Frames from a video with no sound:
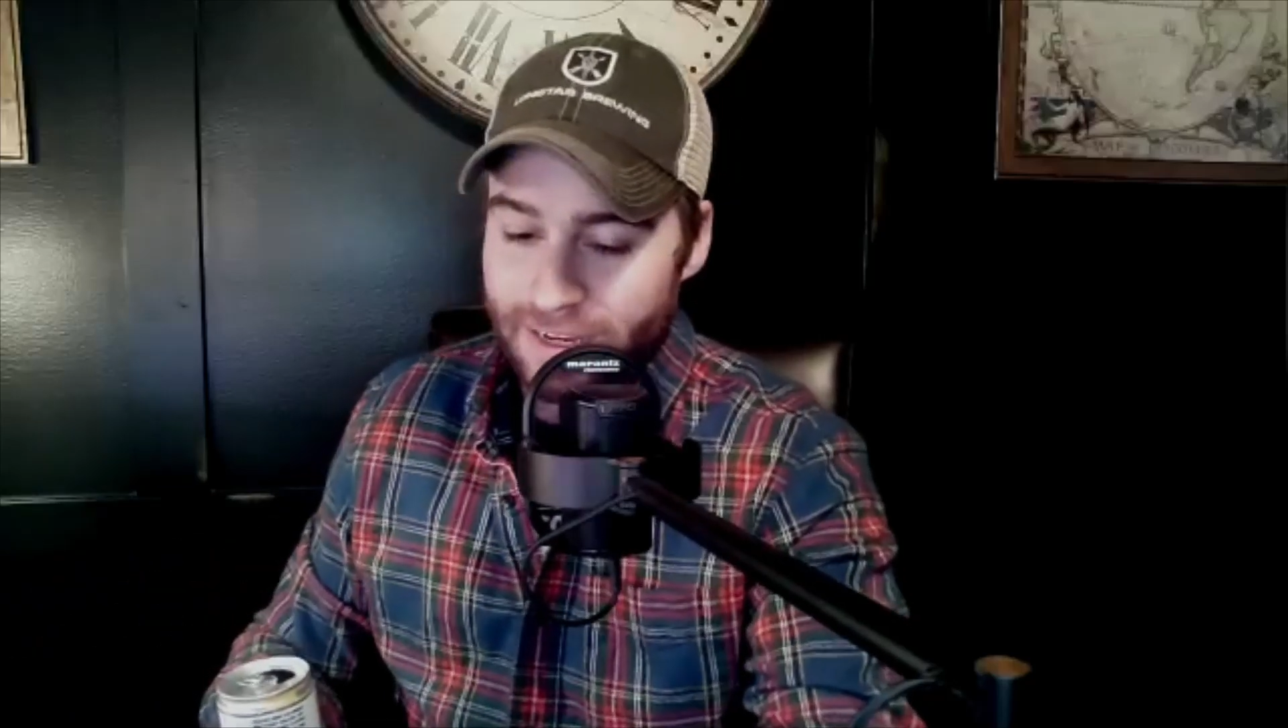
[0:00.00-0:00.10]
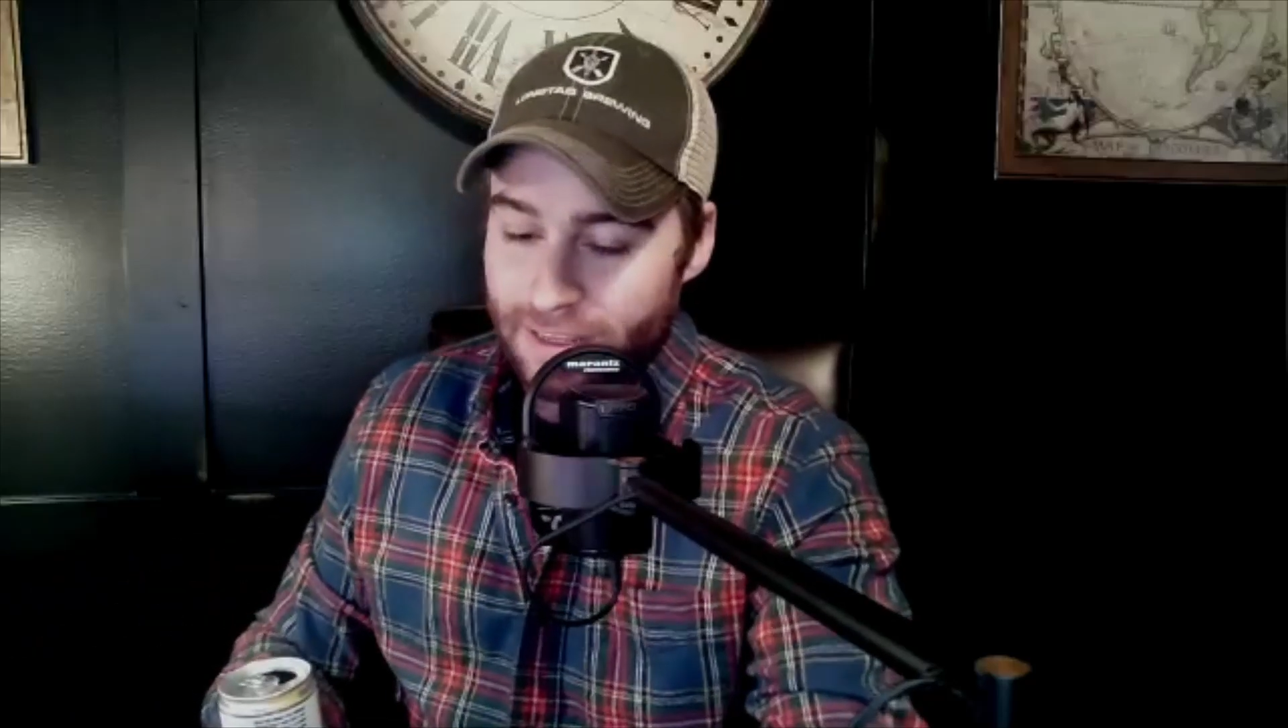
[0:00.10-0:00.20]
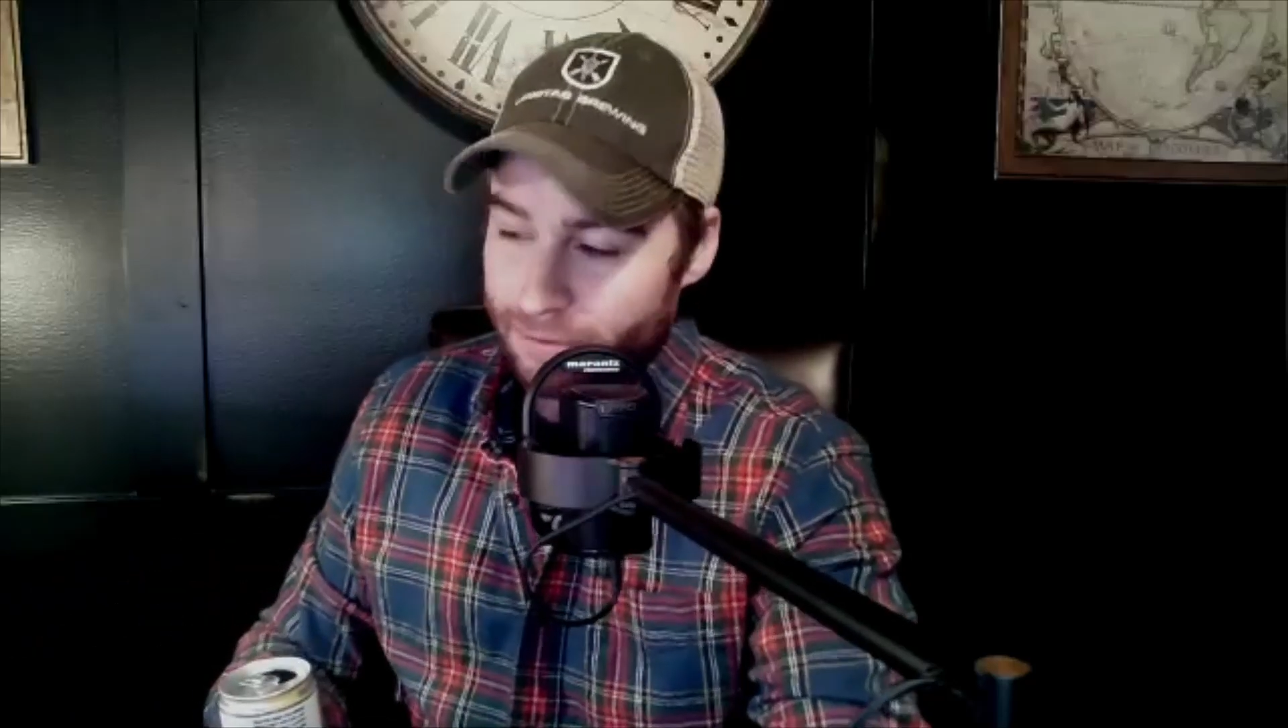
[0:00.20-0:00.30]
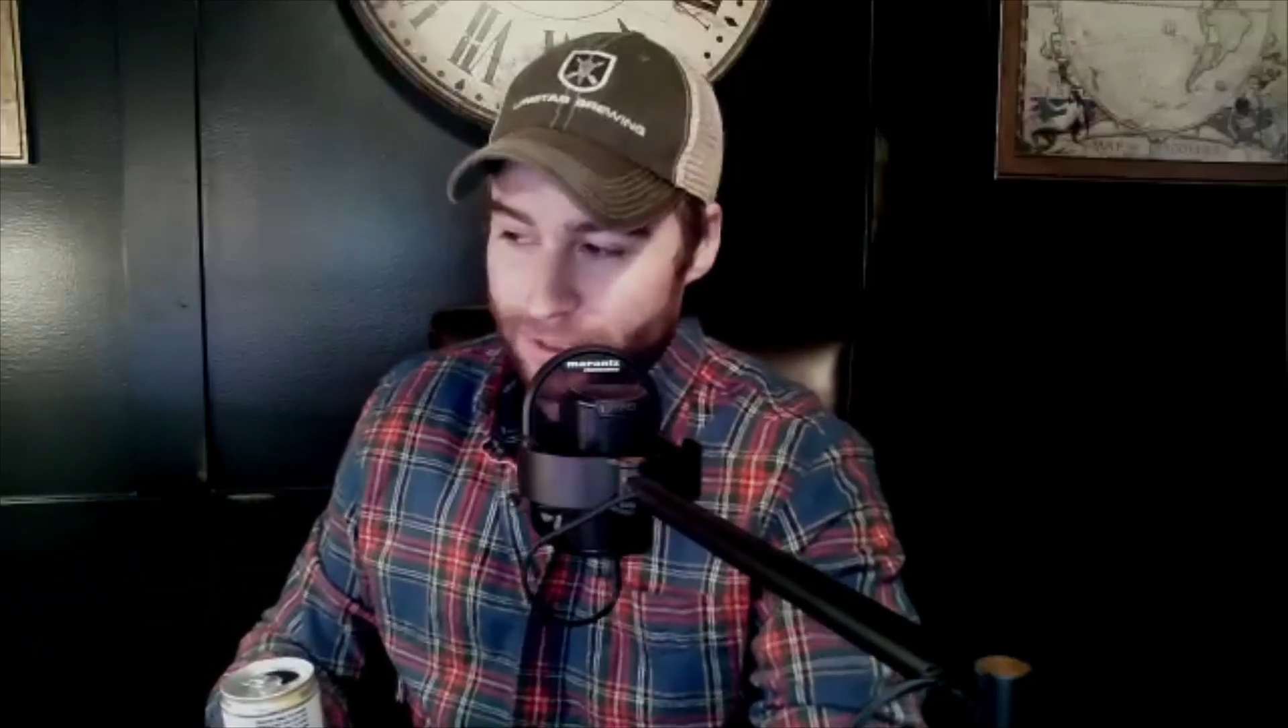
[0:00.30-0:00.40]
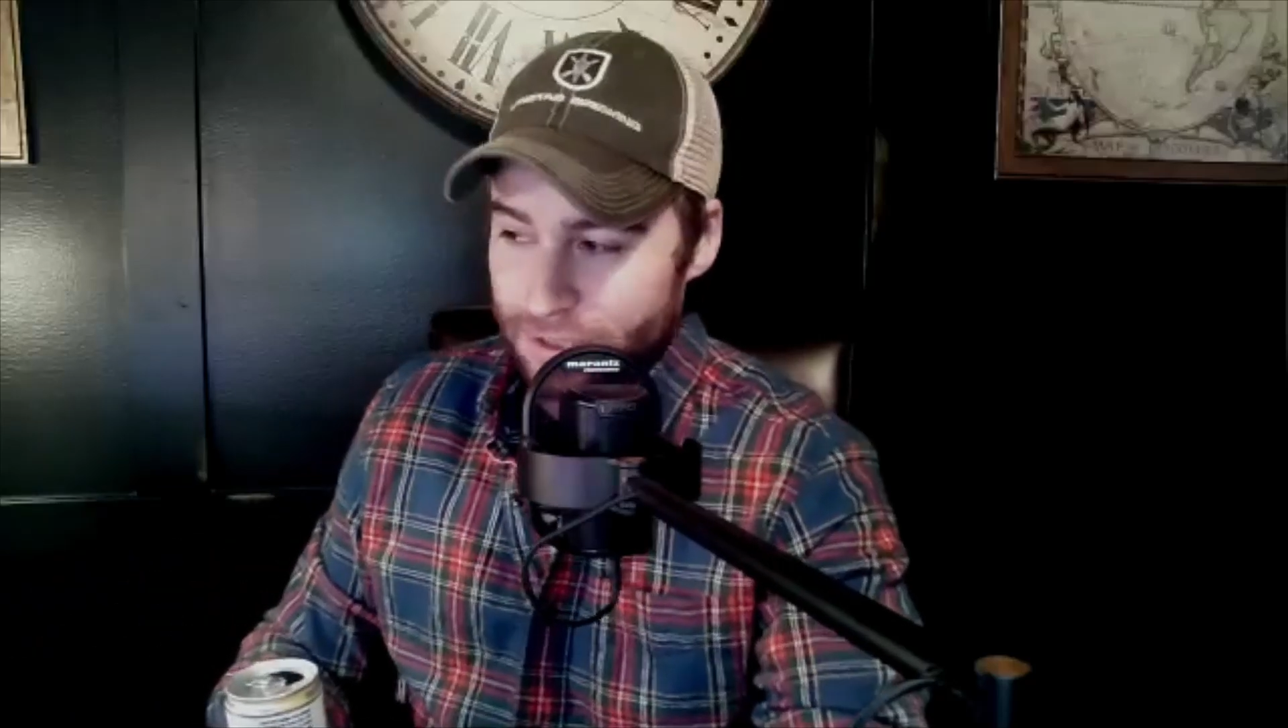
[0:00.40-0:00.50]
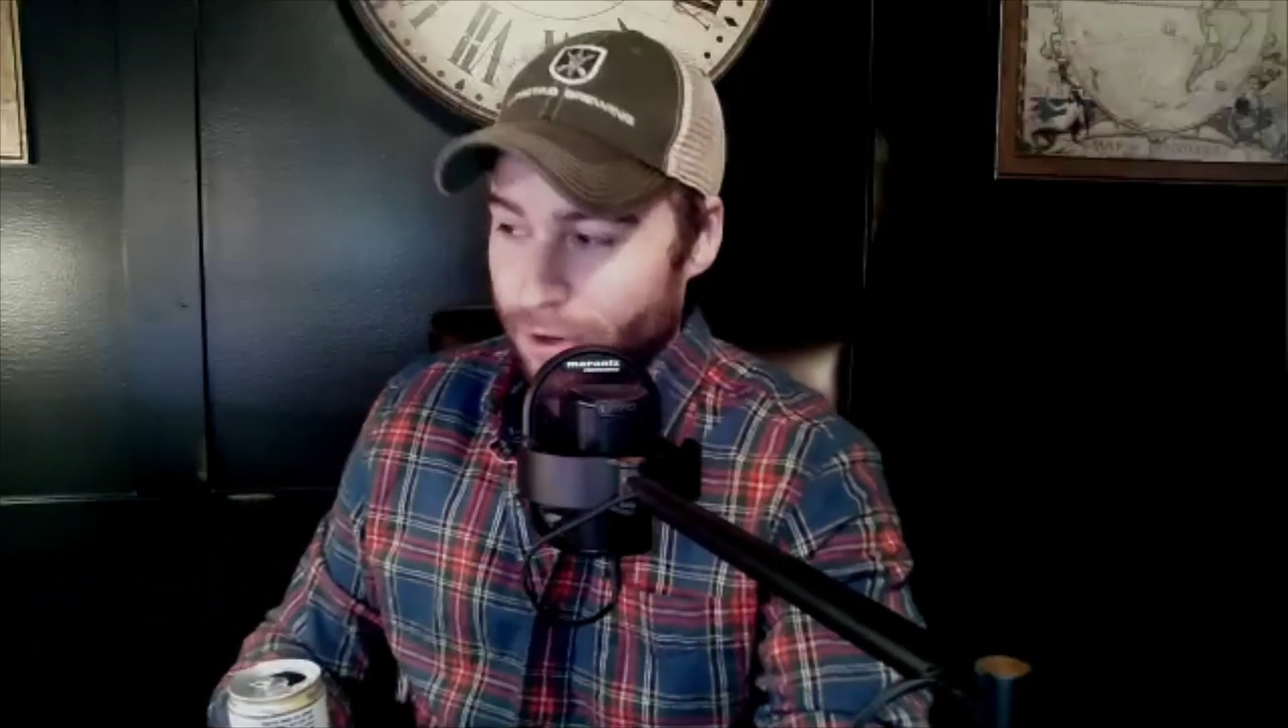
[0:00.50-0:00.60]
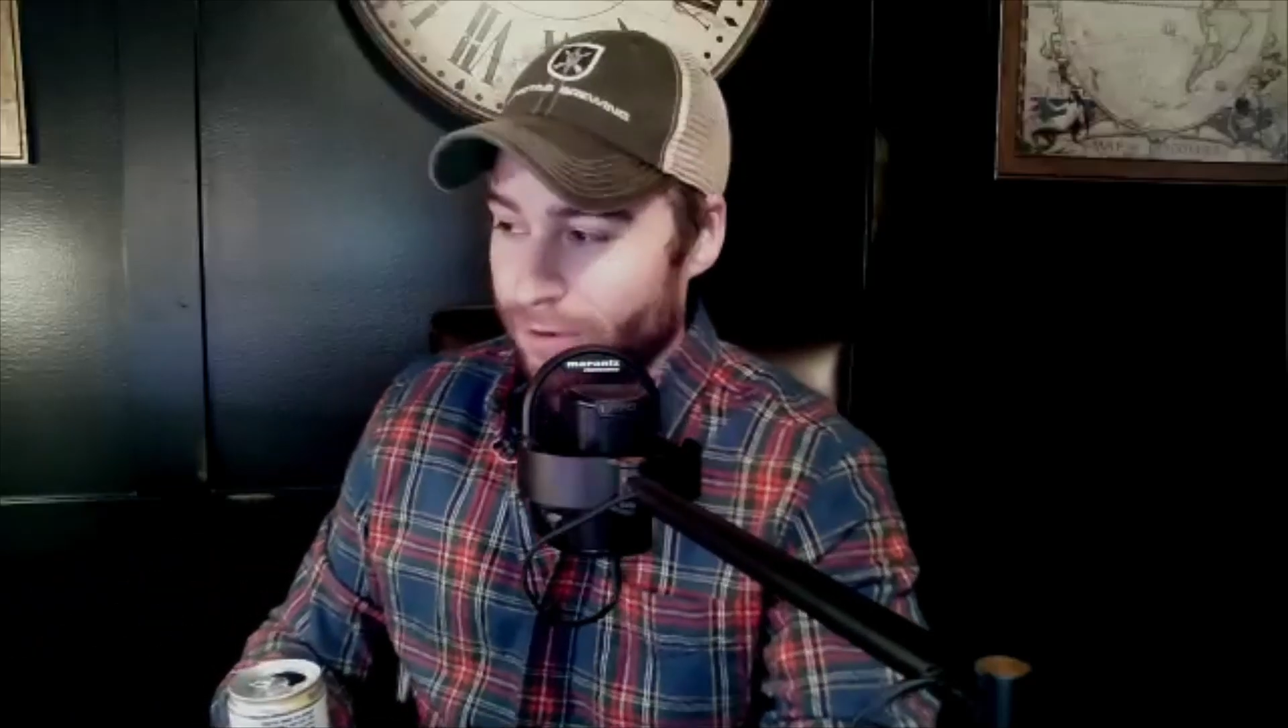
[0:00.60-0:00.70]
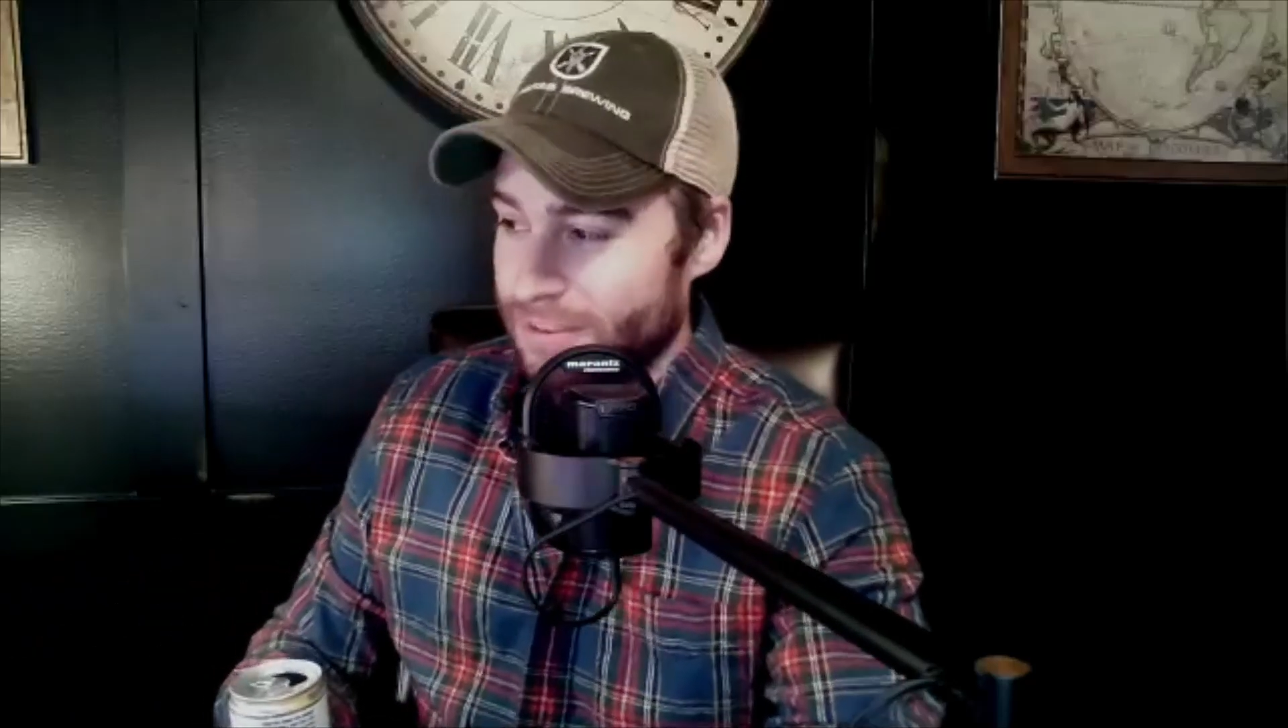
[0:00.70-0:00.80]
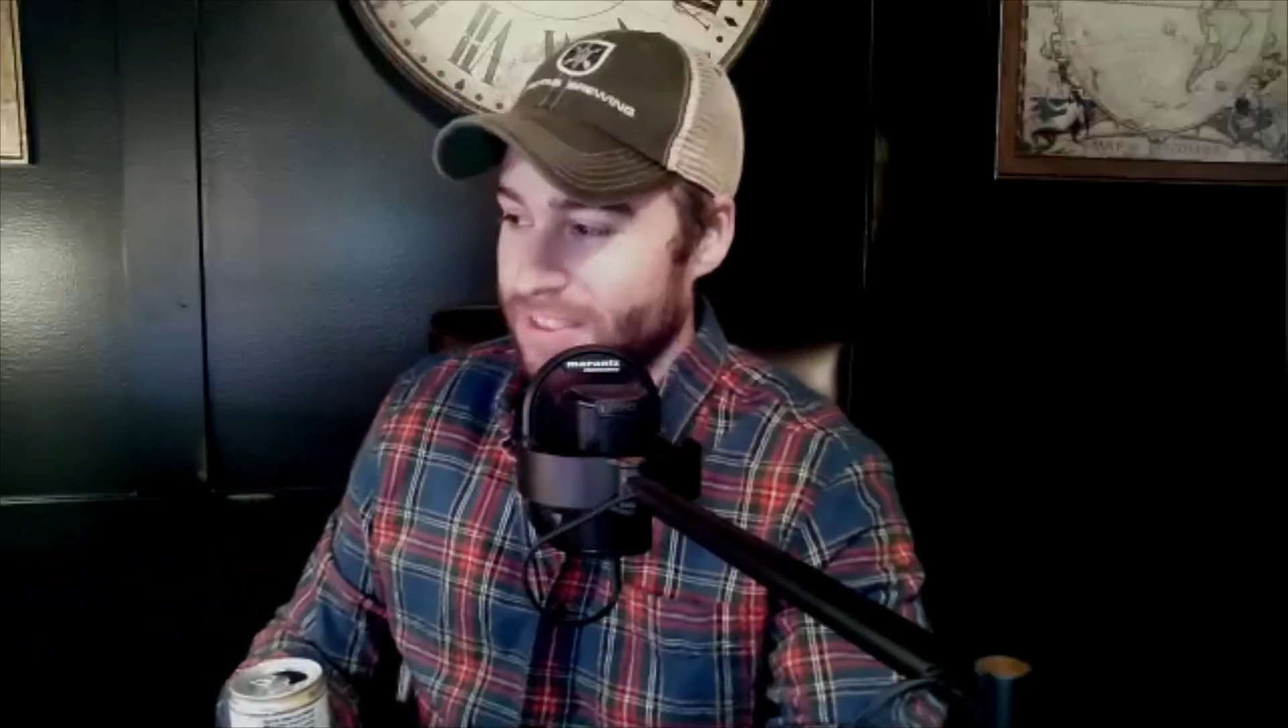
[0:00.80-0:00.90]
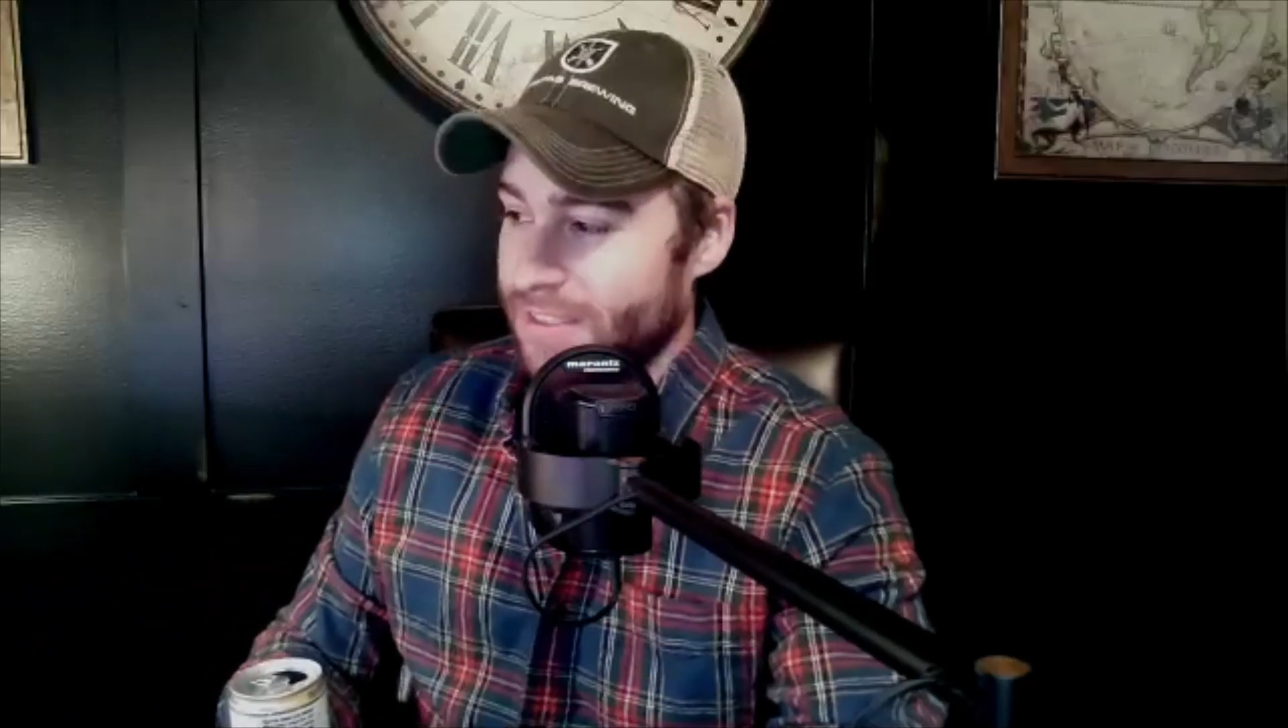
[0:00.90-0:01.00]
in the reserves.